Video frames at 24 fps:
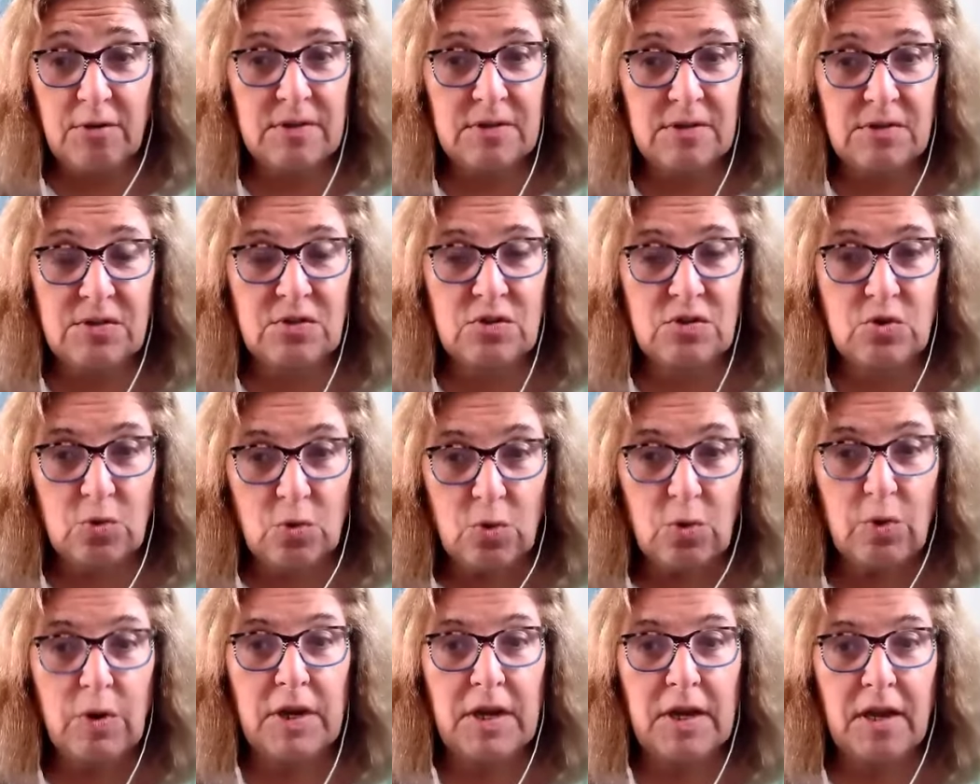
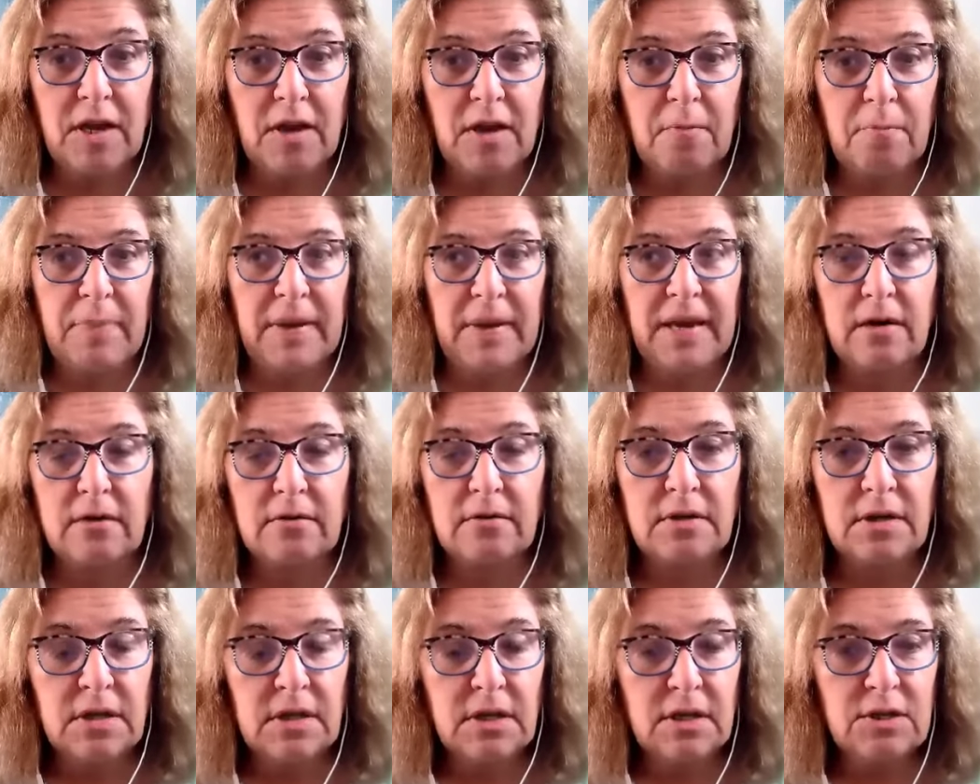story about,
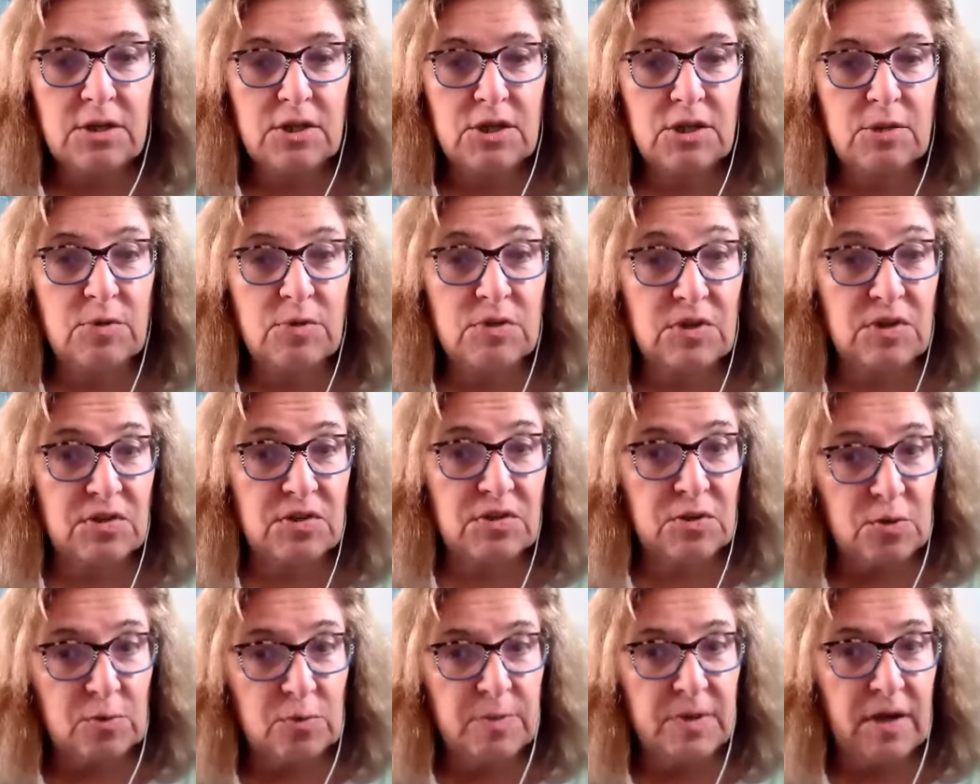she was a
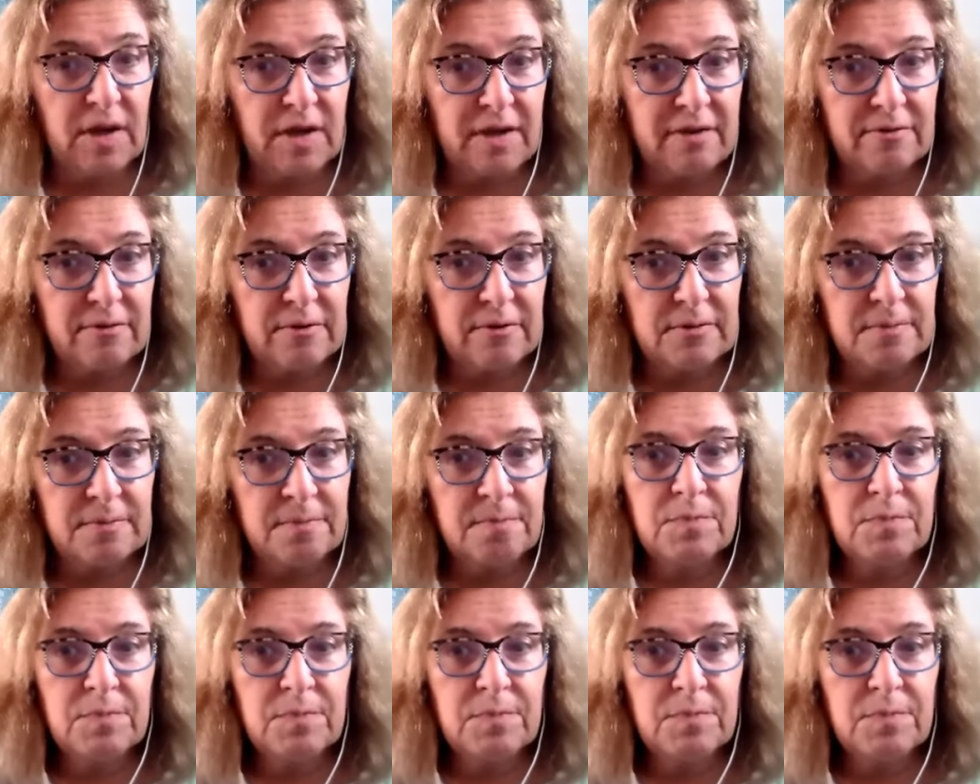scuba diver